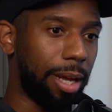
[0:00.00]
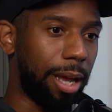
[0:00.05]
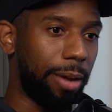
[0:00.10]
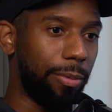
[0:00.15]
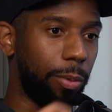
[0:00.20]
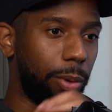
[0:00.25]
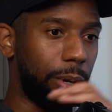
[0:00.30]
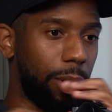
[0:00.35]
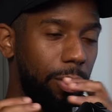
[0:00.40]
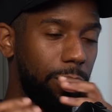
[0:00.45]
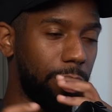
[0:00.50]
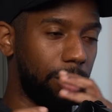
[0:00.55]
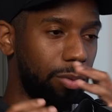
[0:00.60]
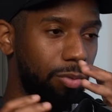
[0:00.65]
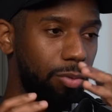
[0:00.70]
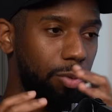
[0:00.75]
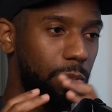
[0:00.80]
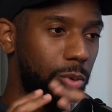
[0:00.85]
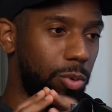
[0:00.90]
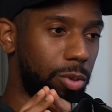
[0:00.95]
everyone
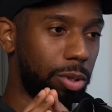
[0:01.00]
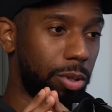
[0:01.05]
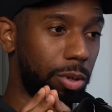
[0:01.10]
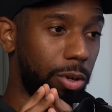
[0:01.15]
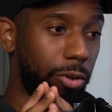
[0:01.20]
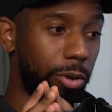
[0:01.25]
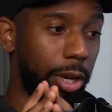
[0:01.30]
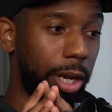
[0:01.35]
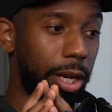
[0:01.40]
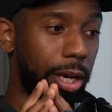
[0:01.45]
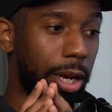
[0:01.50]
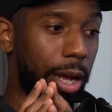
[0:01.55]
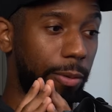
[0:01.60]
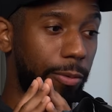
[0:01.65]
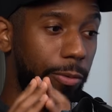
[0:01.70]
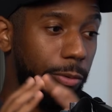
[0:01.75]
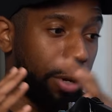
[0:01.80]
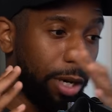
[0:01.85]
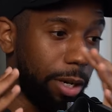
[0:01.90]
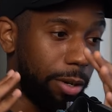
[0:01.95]
else's rules. So creating
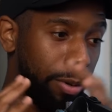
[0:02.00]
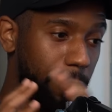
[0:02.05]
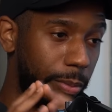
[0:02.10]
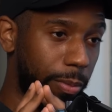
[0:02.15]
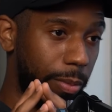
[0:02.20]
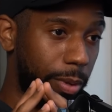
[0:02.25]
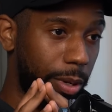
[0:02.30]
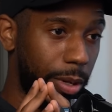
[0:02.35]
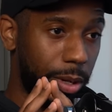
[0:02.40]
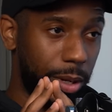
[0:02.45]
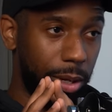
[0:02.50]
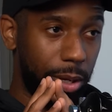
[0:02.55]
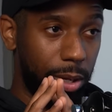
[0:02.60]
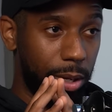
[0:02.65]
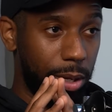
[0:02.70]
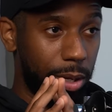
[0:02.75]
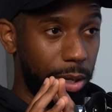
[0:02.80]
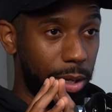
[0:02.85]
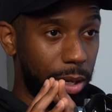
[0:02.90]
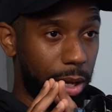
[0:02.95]
that freedom,
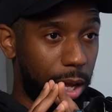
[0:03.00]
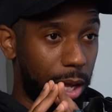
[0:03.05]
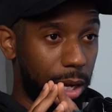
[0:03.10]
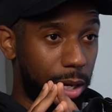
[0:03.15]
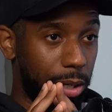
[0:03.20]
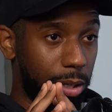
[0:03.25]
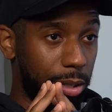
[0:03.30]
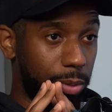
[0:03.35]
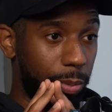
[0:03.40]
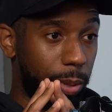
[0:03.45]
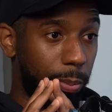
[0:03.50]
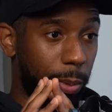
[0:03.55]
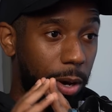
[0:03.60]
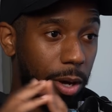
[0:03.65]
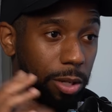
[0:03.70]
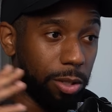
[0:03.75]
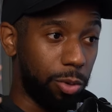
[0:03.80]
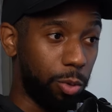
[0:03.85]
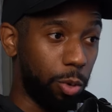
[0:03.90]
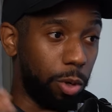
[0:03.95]
and me and my
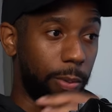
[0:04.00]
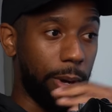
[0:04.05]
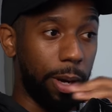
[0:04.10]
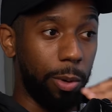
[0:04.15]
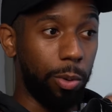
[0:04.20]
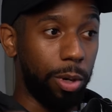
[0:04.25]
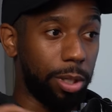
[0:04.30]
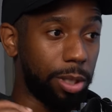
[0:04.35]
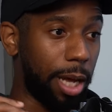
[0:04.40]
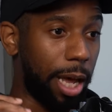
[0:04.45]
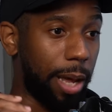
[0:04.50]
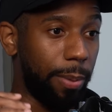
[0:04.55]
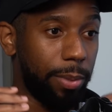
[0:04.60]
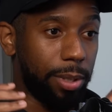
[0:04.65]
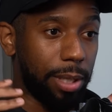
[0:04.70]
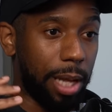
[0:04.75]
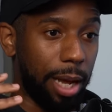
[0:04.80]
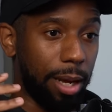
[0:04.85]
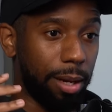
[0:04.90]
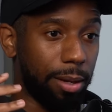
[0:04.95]
cousin talk about all the time.
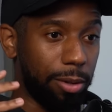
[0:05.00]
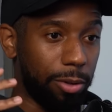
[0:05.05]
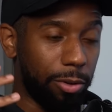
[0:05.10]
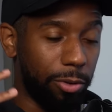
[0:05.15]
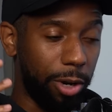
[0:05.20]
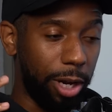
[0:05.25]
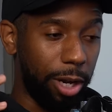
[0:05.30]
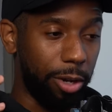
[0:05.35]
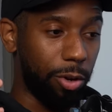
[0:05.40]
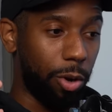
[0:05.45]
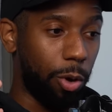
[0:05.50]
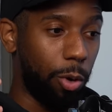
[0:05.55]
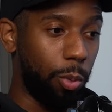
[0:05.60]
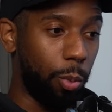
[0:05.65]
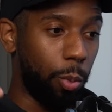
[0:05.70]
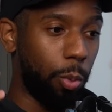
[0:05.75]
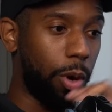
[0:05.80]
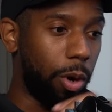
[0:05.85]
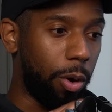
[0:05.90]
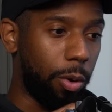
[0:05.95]
It's like creating your
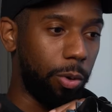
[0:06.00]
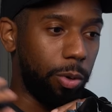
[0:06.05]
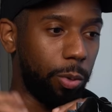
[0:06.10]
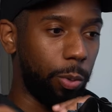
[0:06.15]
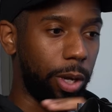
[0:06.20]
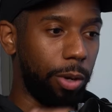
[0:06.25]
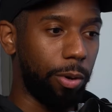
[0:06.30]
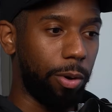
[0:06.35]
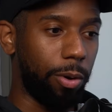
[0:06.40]
own world where